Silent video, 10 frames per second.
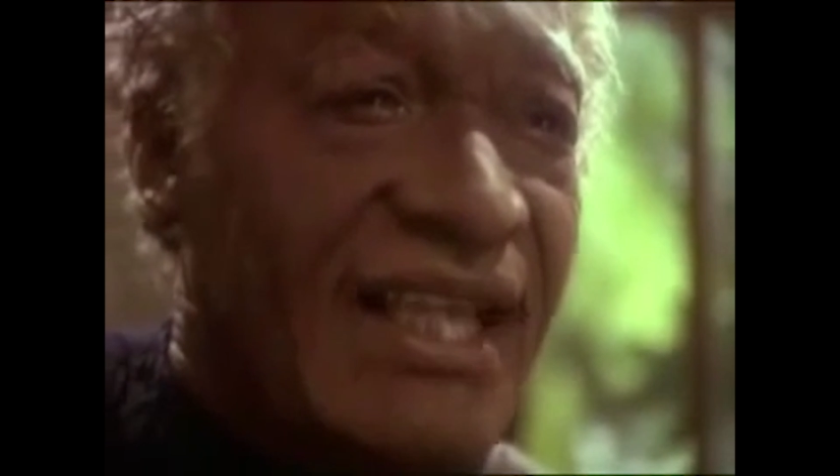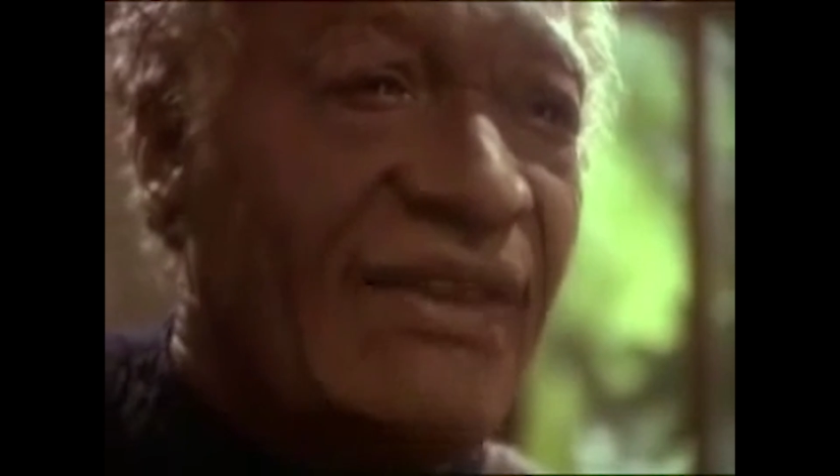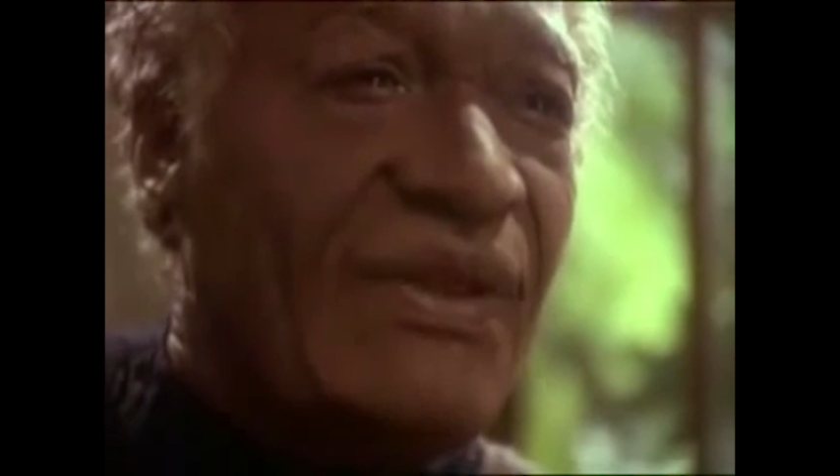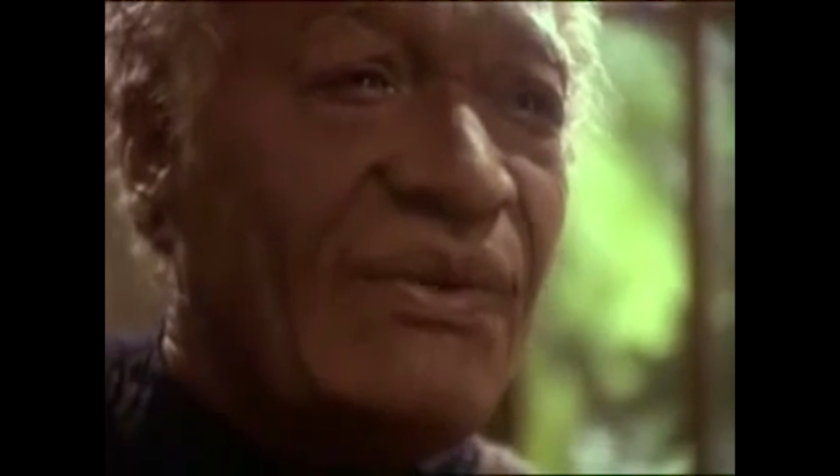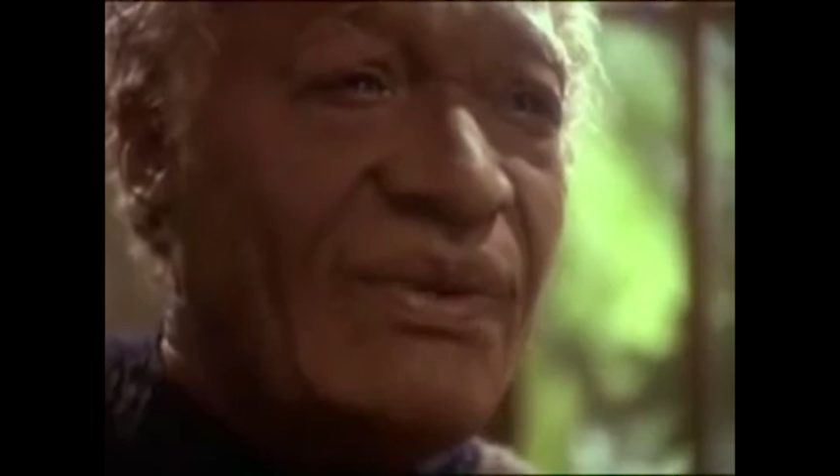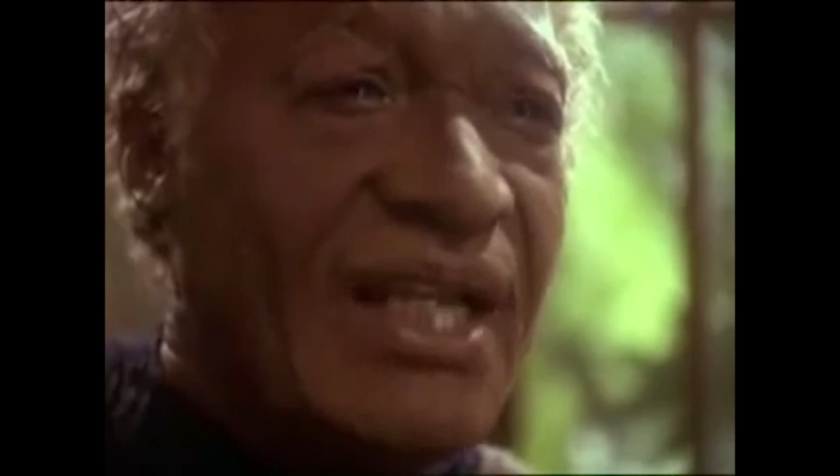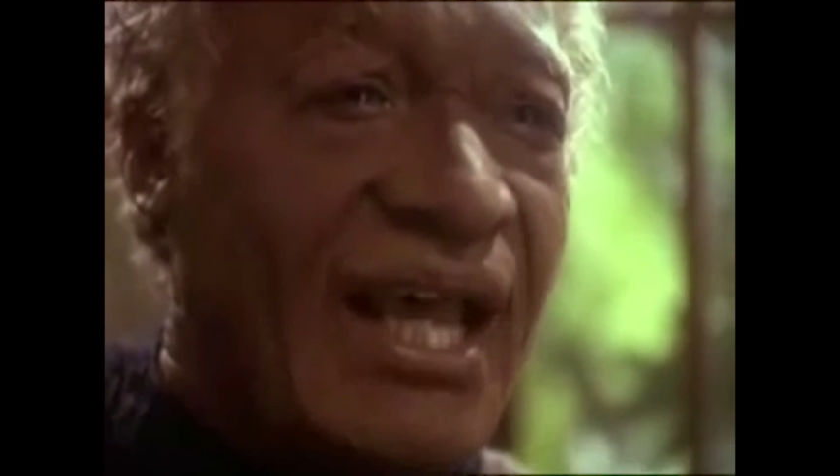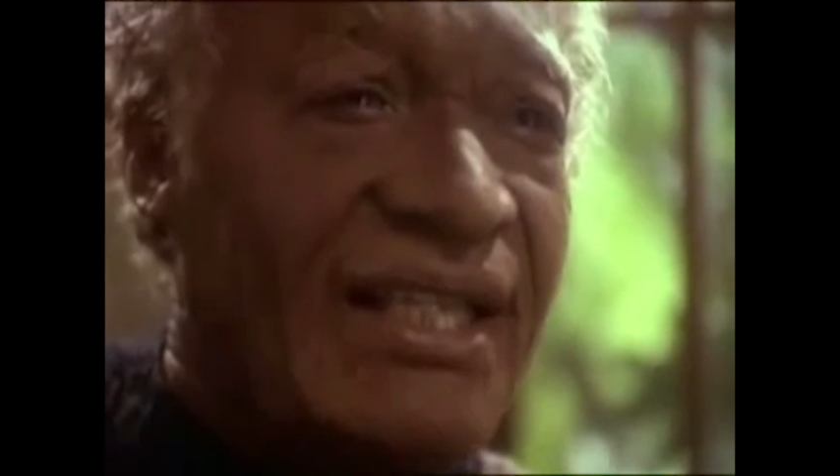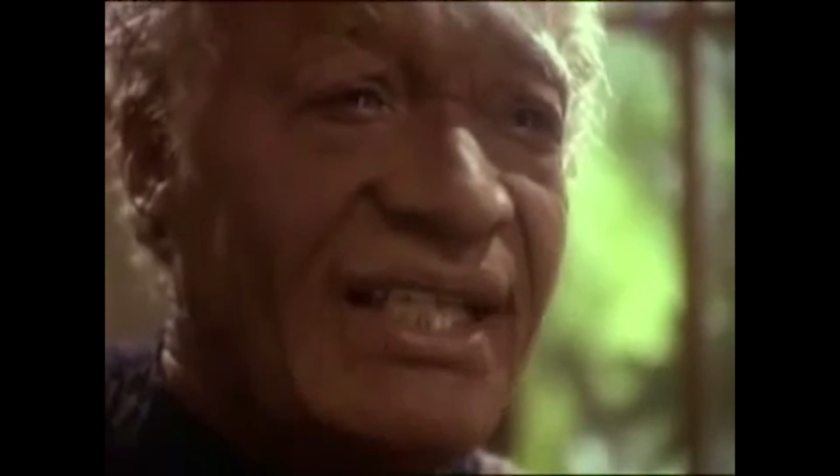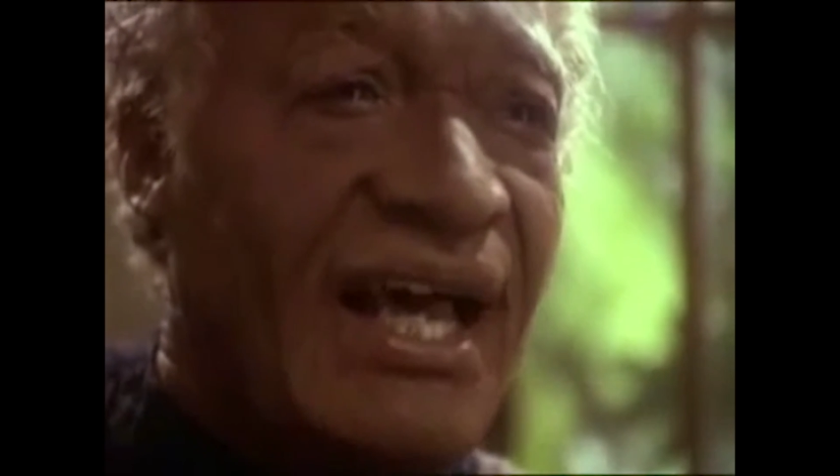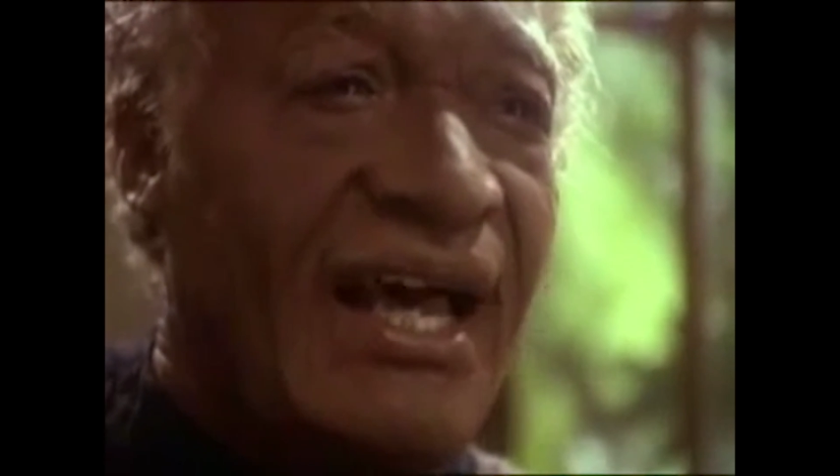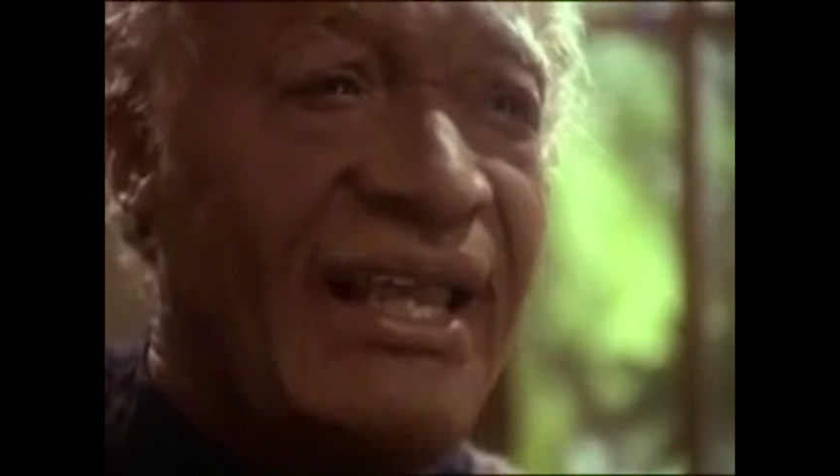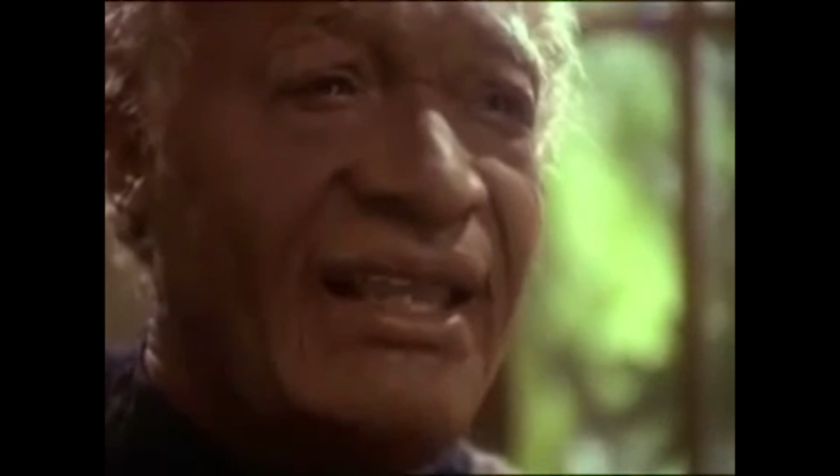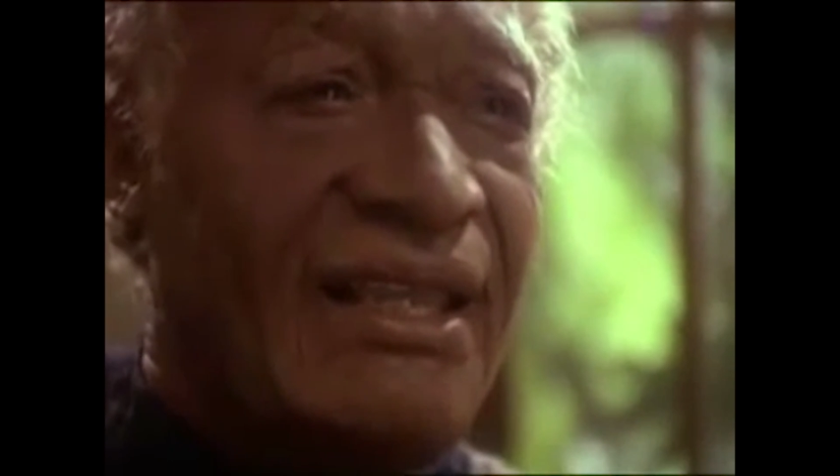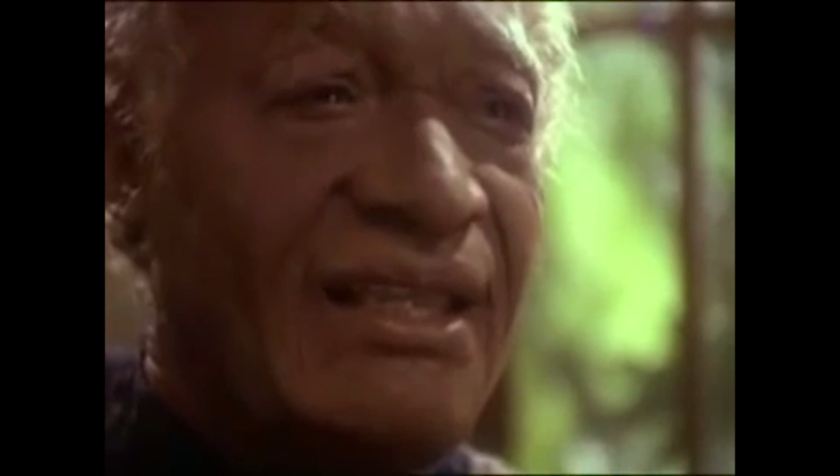together when I
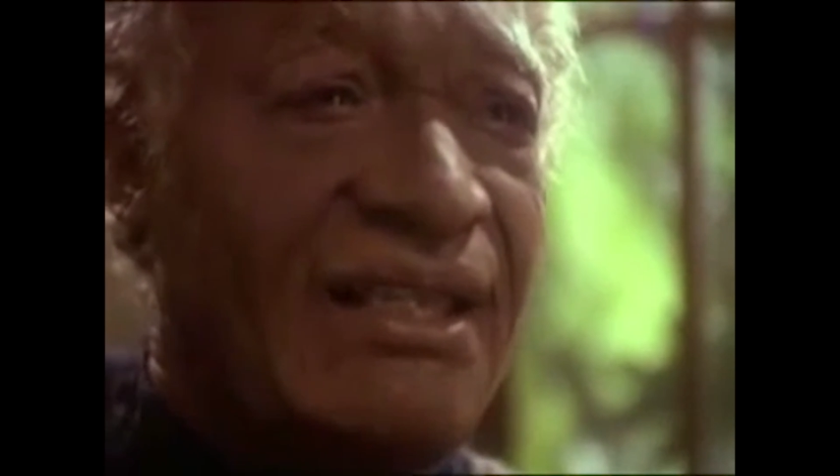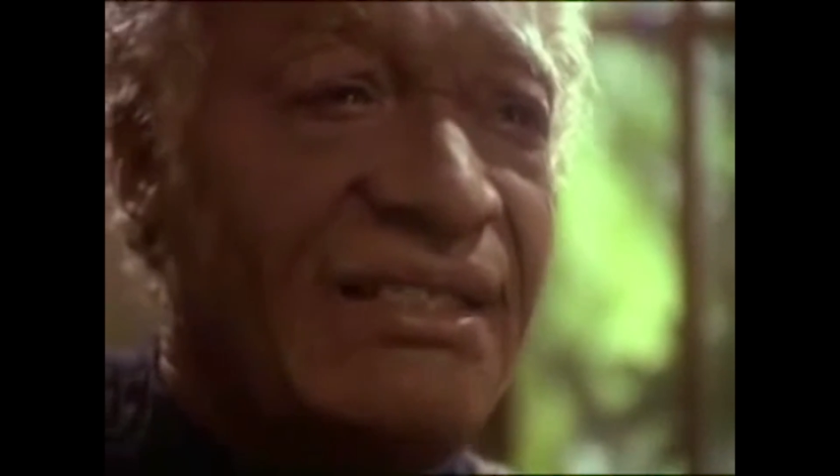die.